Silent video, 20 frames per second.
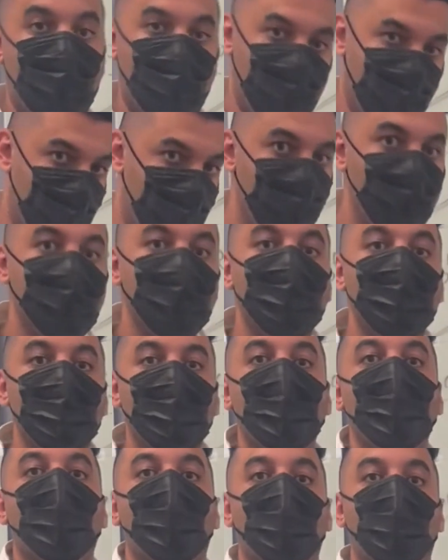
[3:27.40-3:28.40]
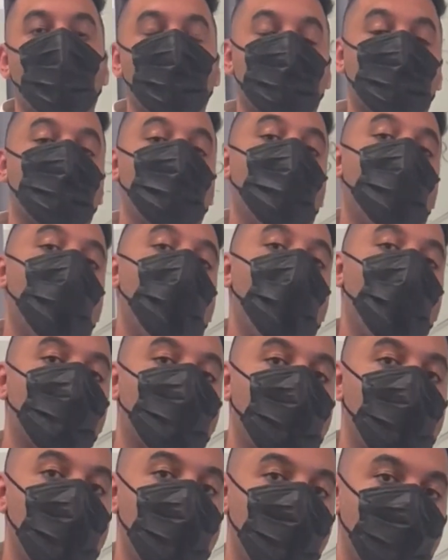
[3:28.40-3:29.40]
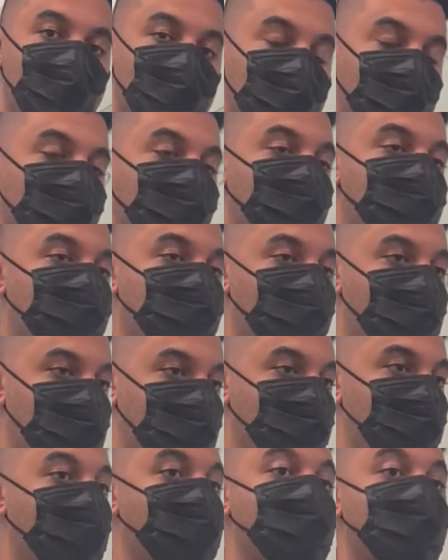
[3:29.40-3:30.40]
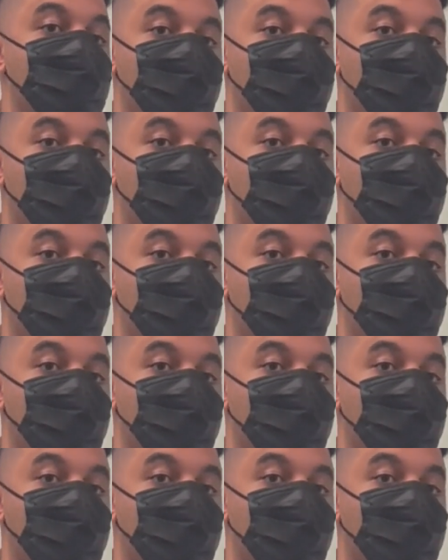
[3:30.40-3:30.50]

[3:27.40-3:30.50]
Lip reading: are, how can we find a